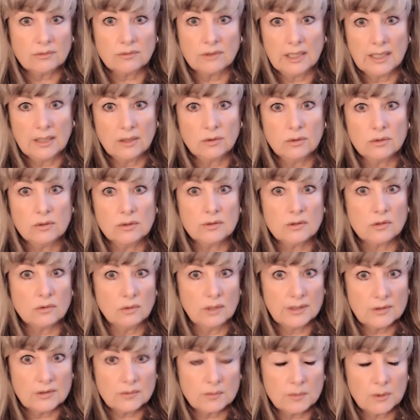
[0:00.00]
records or
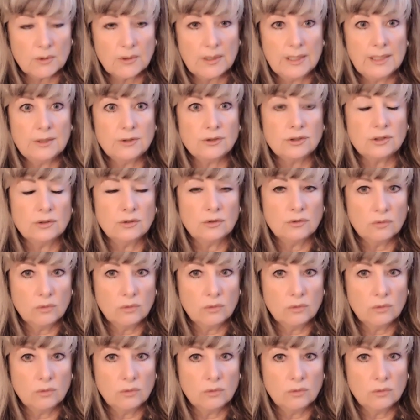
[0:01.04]
inspiration